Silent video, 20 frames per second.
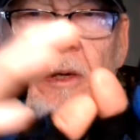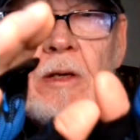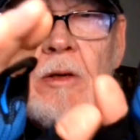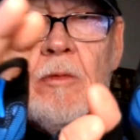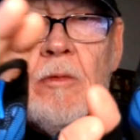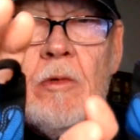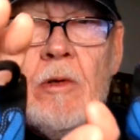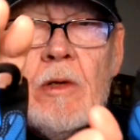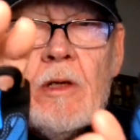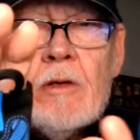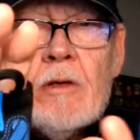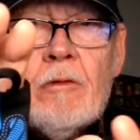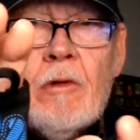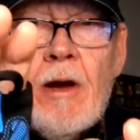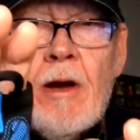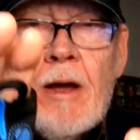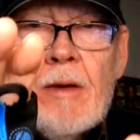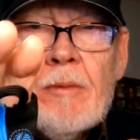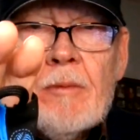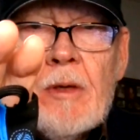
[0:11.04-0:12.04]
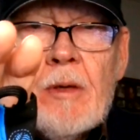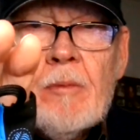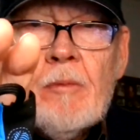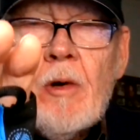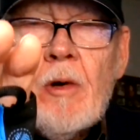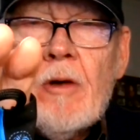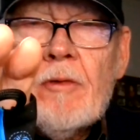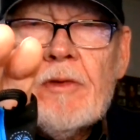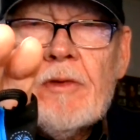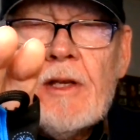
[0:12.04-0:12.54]
would have grabbed up
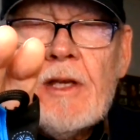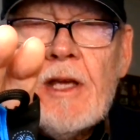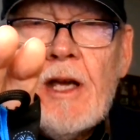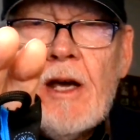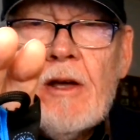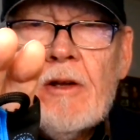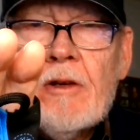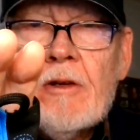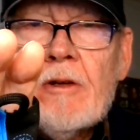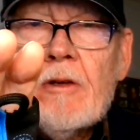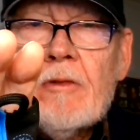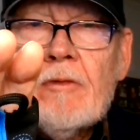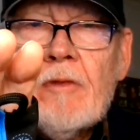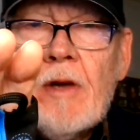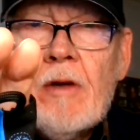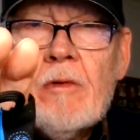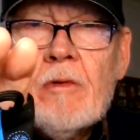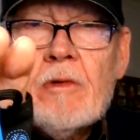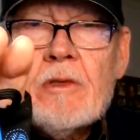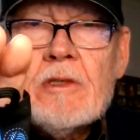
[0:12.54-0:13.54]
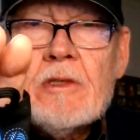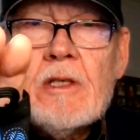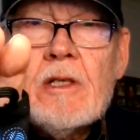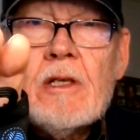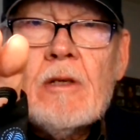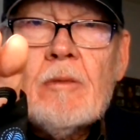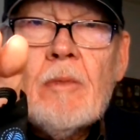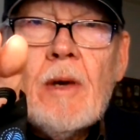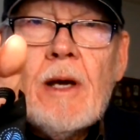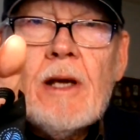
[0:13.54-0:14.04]
off the counter if I was in a
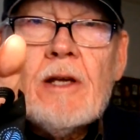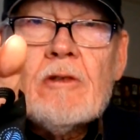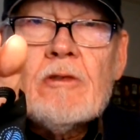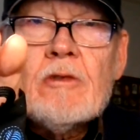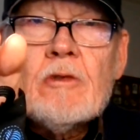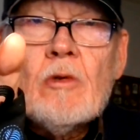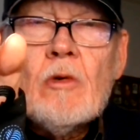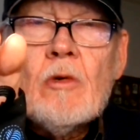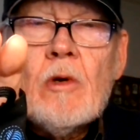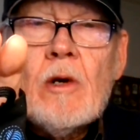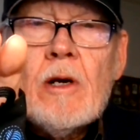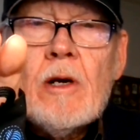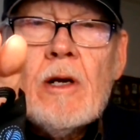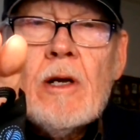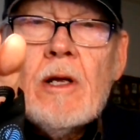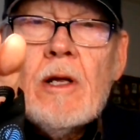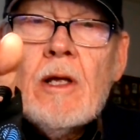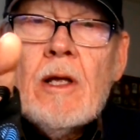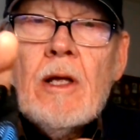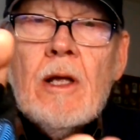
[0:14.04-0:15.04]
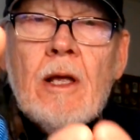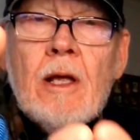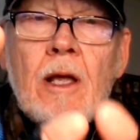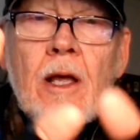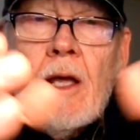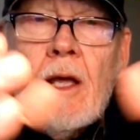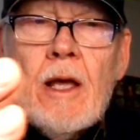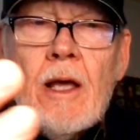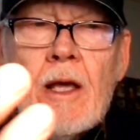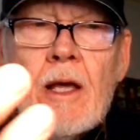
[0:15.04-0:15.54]
bike store.
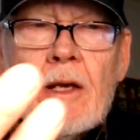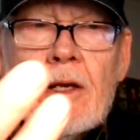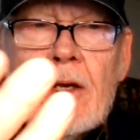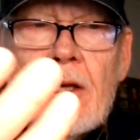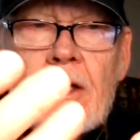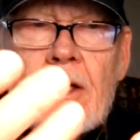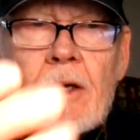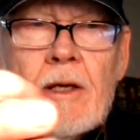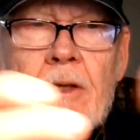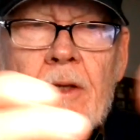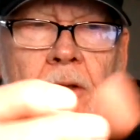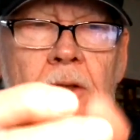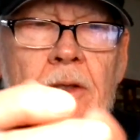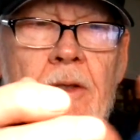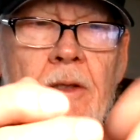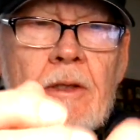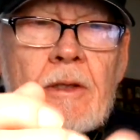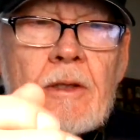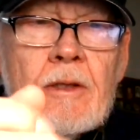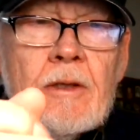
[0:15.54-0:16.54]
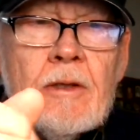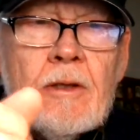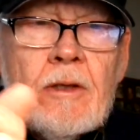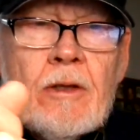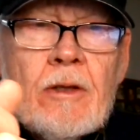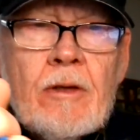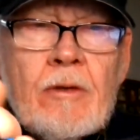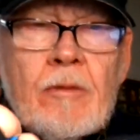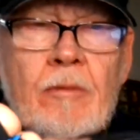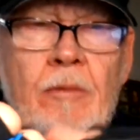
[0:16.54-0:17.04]
And uh,
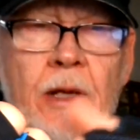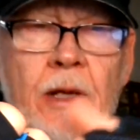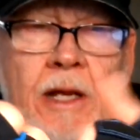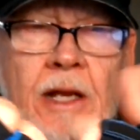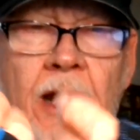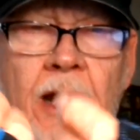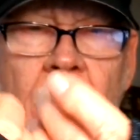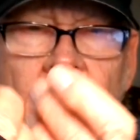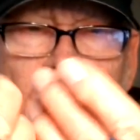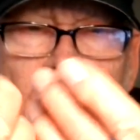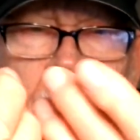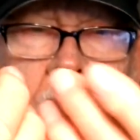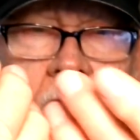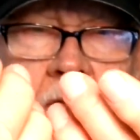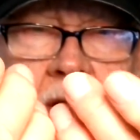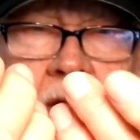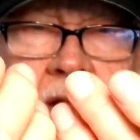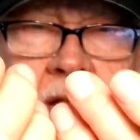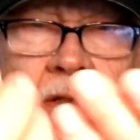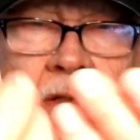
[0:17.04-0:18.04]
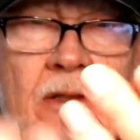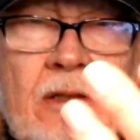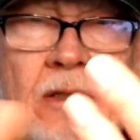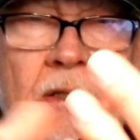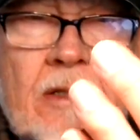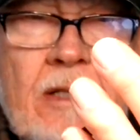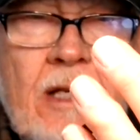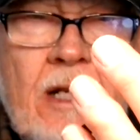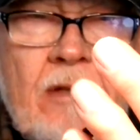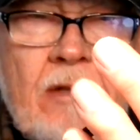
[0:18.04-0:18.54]
they're made out of a
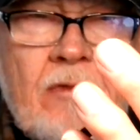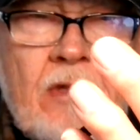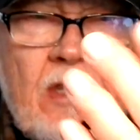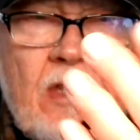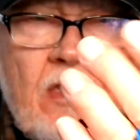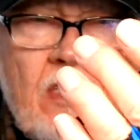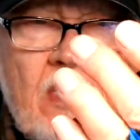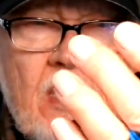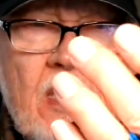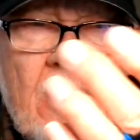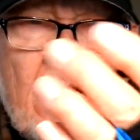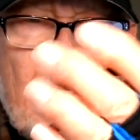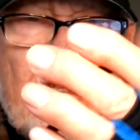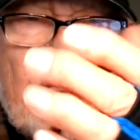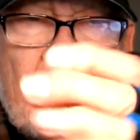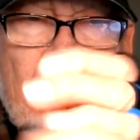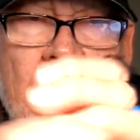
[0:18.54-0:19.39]
kind of a thin,